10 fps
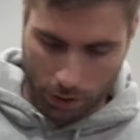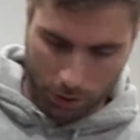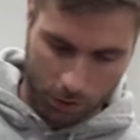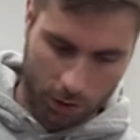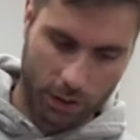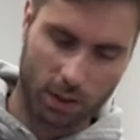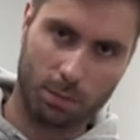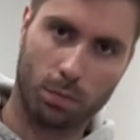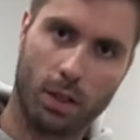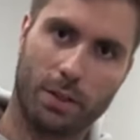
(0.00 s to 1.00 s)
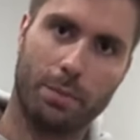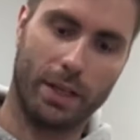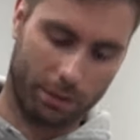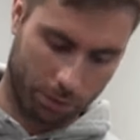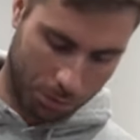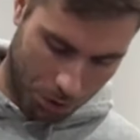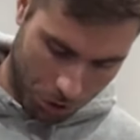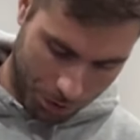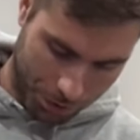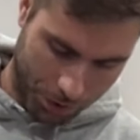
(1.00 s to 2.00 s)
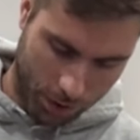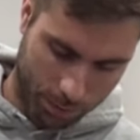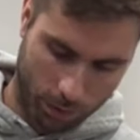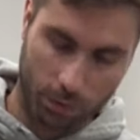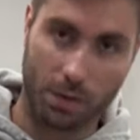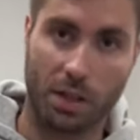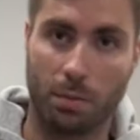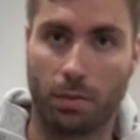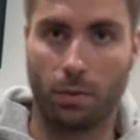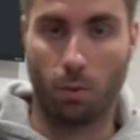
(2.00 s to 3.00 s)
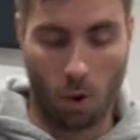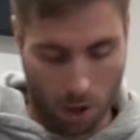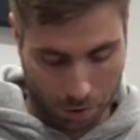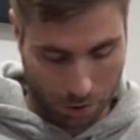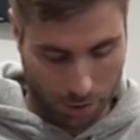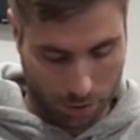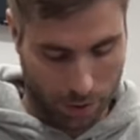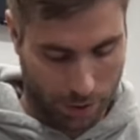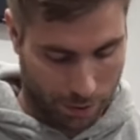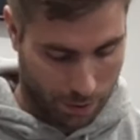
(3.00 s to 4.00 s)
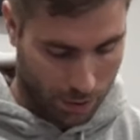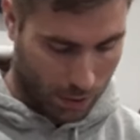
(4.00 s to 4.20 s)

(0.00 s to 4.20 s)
just got the block back from the machine shop. I was able to wash it there